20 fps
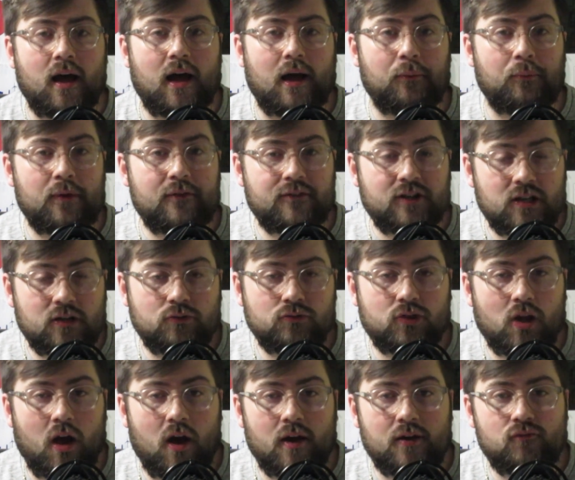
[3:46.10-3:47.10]
with a little
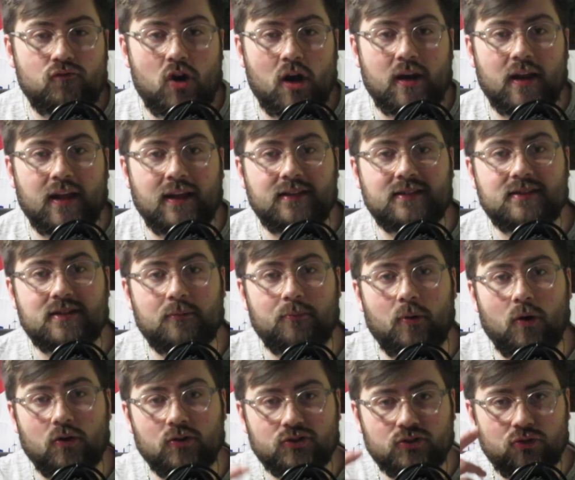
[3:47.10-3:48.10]
darting run into the
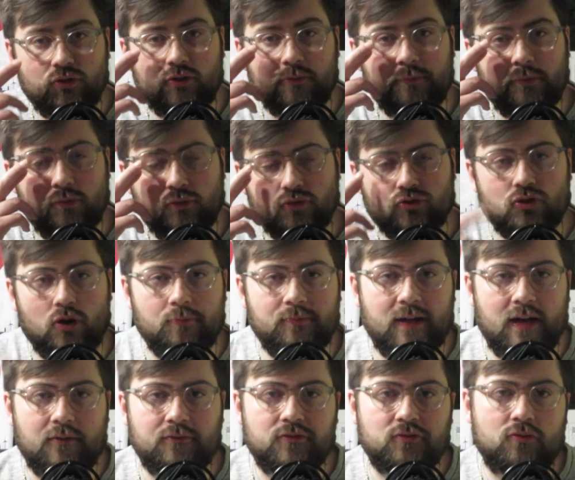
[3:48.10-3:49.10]
box, saw the ball drop
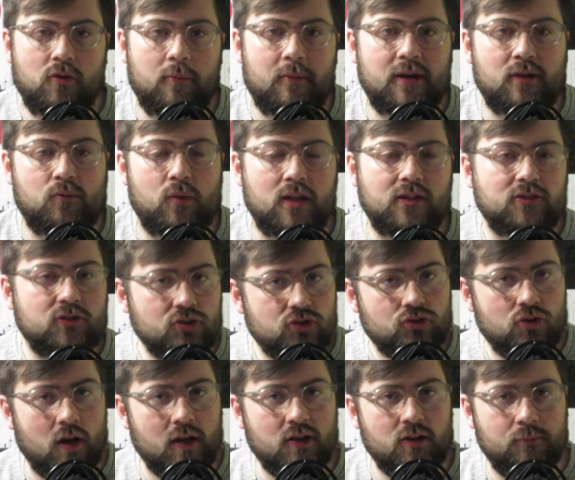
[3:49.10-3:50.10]
down to him, and he went to
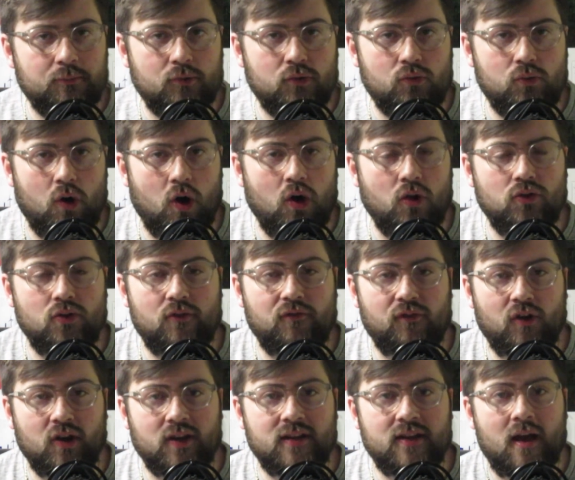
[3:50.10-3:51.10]
strike the ball on the
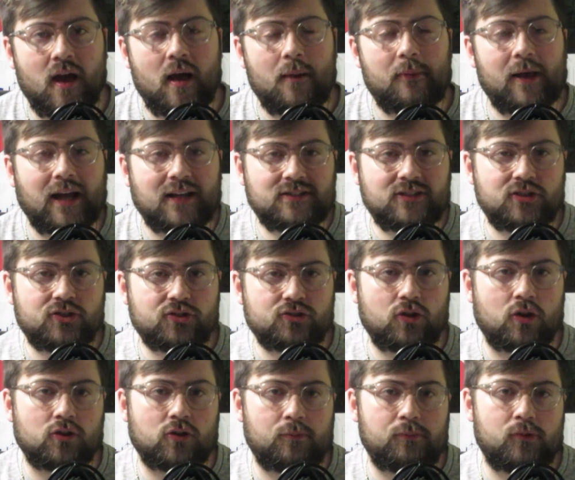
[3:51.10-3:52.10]
volley. But as he
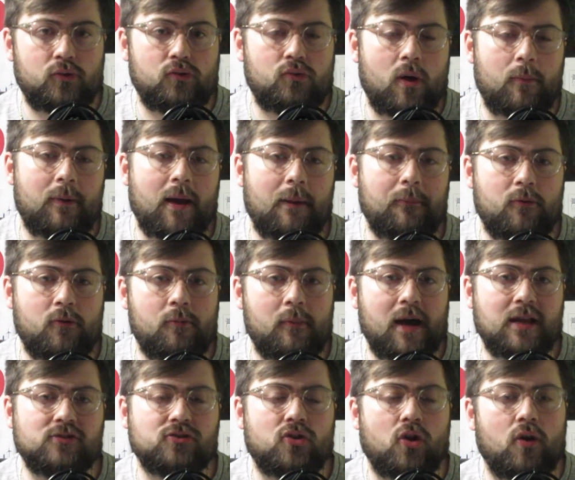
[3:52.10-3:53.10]
struck the ball, a Blackpool
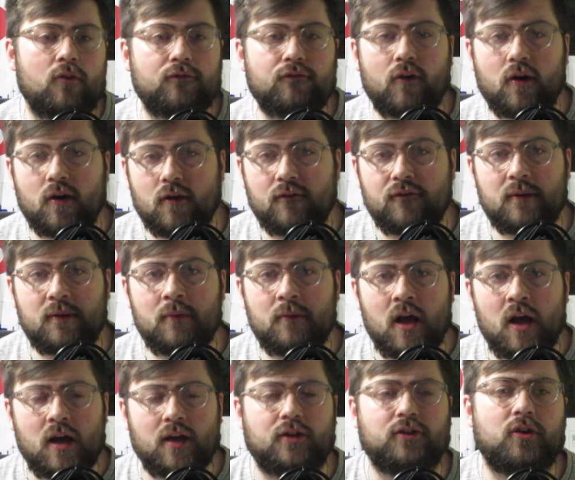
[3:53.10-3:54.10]
man's got in front of him.
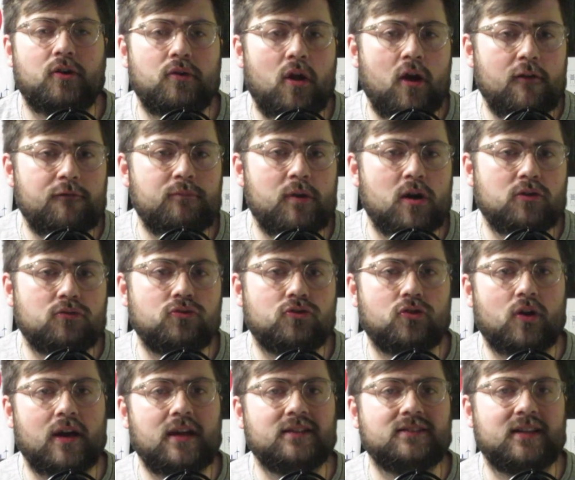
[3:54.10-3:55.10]
And I don't know if Michael
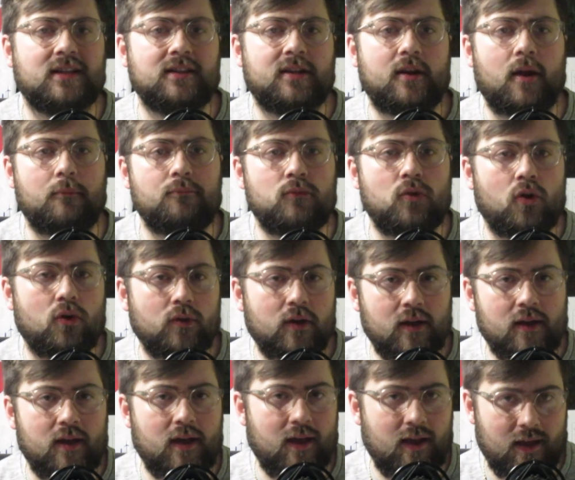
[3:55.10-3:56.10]
Craig's ended up
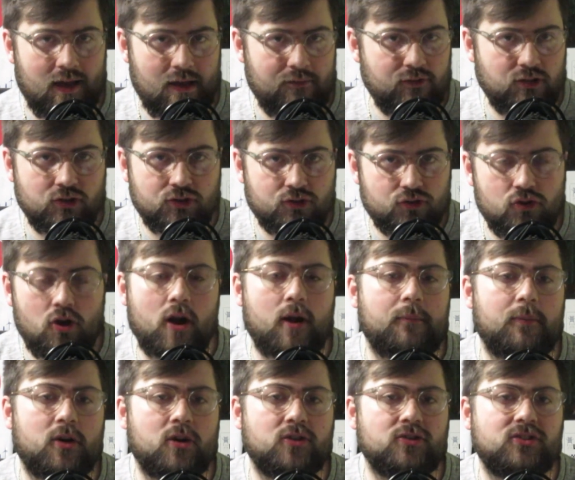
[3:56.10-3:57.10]
not having the strike
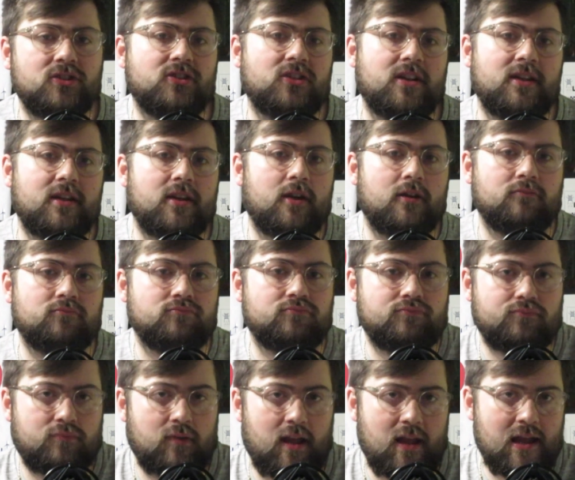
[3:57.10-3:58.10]
because he's ended up
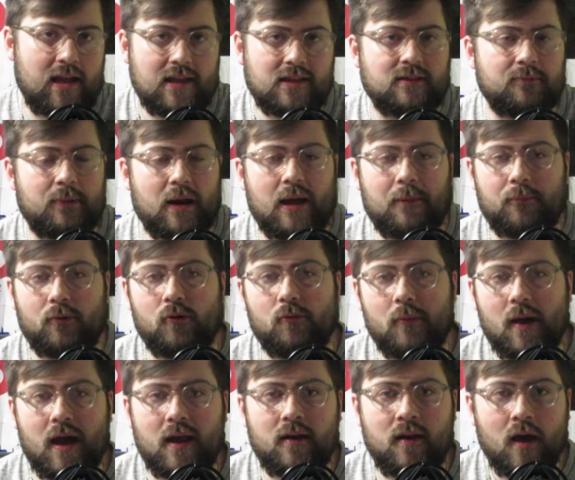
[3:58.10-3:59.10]
hitting the Blackpool
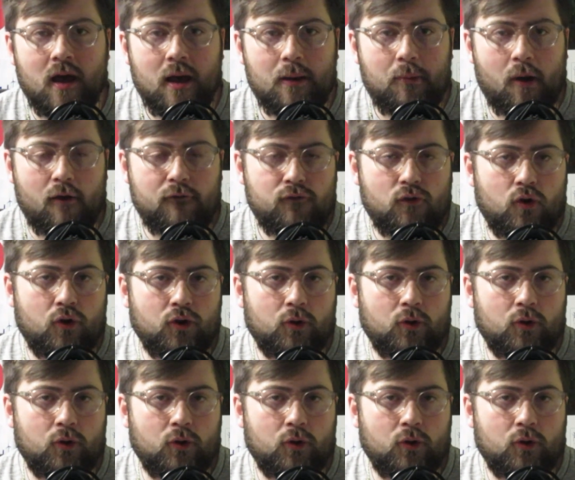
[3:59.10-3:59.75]
man. But I thought an